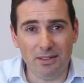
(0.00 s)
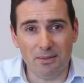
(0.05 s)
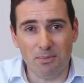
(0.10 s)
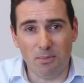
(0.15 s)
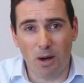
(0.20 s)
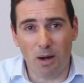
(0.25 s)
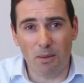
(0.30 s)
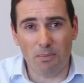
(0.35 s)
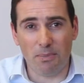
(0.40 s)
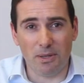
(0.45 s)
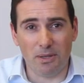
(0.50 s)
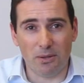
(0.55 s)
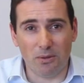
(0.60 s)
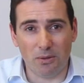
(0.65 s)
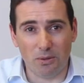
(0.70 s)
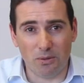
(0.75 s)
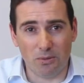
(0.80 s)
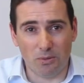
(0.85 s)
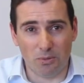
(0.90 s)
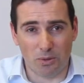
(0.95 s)
you might
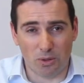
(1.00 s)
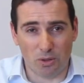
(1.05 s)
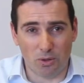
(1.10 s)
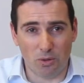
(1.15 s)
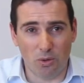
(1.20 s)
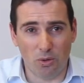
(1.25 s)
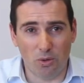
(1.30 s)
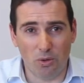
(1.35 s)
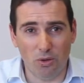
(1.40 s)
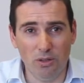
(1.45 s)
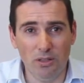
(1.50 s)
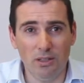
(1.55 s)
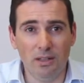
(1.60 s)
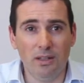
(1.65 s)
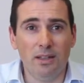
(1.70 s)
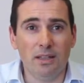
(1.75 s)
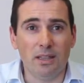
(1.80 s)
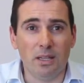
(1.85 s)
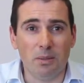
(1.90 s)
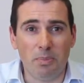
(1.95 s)
recall
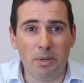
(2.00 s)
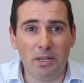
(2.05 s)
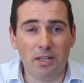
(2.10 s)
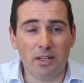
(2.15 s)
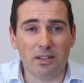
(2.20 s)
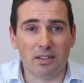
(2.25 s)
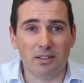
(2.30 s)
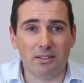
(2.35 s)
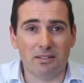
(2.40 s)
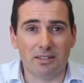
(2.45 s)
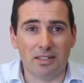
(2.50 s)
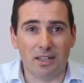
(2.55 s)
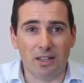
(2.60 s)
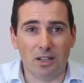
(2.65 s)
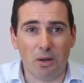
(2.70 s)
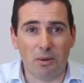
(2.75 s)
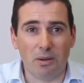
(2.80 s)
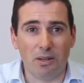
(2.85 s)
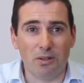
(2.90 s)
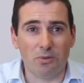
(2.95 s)
that Peter
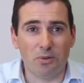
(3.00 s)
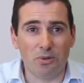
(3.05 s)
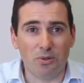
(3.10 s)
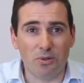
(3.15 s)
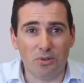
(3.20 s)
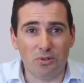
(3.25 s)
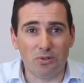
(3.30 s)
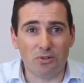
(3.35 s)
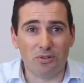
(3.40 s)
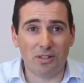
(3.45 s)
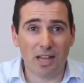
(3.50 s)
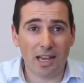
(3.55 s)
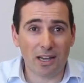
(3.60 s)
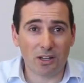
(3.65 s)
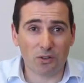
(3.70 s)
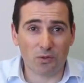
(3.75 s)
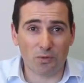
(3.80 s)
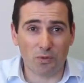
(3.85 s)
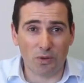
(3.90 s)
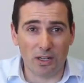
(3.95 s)
Costello introduced
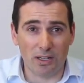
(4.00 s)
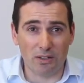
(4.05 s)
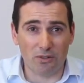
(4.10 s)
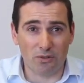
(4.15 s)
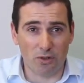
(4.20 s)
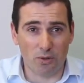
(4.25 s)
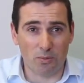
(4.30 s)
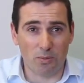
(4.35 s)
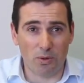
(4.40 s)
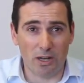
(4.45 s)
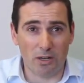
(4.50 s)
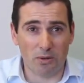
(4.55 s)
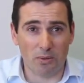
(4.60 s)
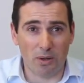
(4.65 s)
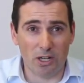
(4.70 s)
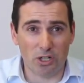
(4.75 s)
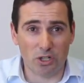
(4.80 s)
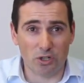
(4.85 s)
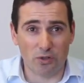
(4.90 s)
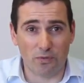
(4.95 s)
tax-free
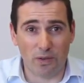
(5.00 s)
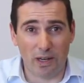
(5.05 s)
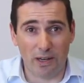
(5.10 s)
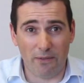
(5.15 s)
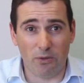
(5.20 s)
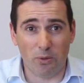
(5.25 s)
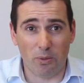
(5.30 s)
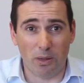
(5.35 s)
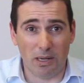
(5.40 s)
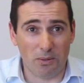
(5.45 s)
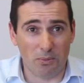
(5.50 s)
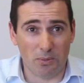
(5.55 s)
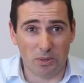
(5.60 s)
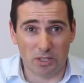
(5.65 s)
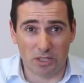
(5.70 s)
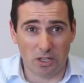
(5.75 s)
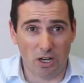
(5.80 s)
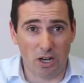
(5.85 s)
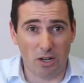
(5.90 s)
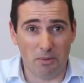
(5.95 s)
superannuation for everyone in
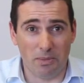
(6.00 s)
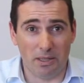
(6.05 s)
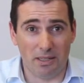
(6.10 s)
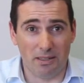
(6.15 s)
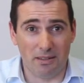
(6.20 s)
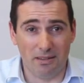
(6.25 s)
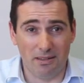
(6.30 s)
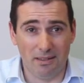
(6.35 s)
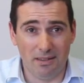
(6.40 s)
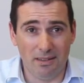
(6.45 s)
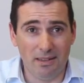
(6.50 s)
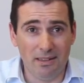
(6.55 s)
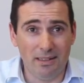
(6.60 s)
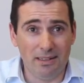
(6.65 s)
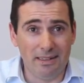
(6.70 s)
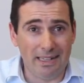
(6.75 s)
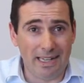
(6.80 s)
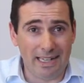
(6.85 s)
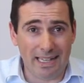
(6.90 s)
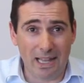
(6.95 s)
retirement.
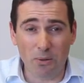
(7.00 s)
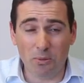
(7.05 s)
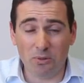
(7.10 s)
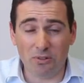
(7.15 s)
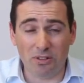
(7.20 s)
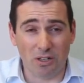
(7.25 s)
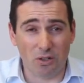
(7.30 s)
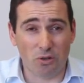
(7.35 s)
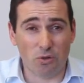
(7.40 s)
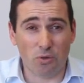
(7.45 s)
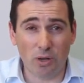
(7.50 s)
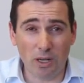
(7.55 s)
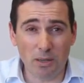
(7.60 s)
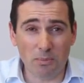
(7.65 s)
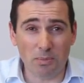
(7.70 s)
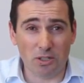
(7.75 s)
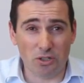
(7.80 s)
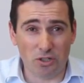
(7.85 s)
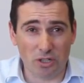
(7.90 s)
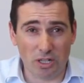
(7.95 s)
Now that was
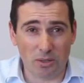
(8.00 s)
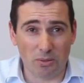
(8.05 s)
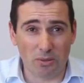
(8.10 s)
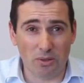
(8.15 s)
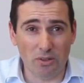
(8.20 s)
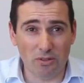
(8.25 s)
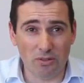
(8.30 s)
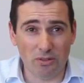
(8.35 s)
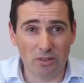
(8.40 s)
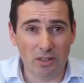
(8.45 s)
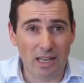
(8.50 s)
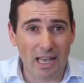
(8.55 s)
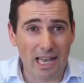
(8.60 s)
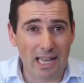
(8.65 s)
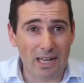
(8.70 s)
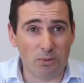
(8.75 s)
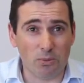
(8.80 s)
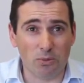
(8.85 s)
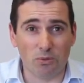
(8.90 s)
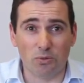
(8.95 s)
incredibly generous
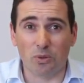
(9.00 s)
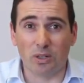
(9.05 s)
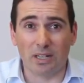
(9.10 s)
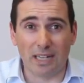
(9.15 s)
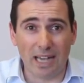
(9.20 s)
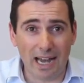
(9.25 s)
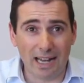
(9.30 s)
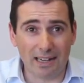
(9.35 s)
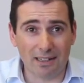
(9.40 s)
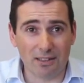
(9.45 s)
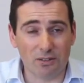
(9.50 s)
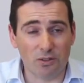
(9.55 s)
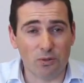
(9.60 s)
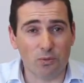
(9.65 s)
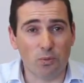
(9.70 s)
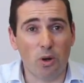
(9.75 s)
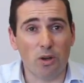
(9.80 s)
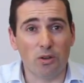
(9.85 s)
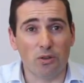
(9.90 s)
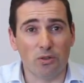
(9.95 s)
and it was regardless
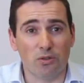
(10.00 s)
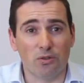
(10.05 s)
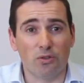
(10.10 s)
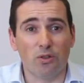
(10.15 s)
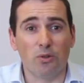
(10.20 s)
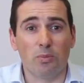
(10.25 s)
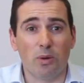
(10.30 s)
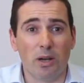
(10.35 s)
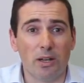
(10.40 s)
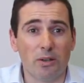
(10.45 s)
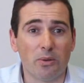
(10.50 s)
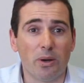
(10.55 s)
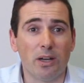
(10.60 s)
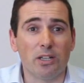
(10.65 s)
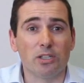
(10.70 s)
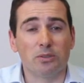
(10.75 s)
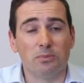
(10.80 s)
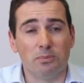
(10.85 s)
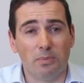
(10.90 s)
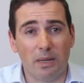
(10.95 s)
of what your
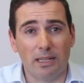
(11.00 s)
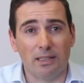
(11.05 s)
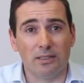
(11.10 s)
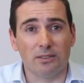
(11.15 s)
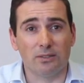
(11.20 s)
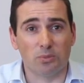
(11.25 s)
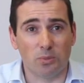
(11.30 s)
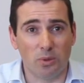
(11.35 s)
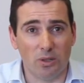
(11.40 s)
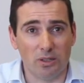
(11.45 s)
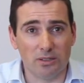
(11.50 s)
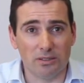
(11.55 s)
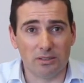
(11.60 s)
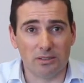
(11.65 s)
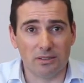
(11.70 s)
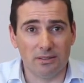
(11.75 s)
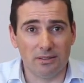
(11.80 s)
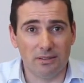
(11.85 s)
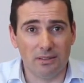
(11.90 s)
superannuation balance was.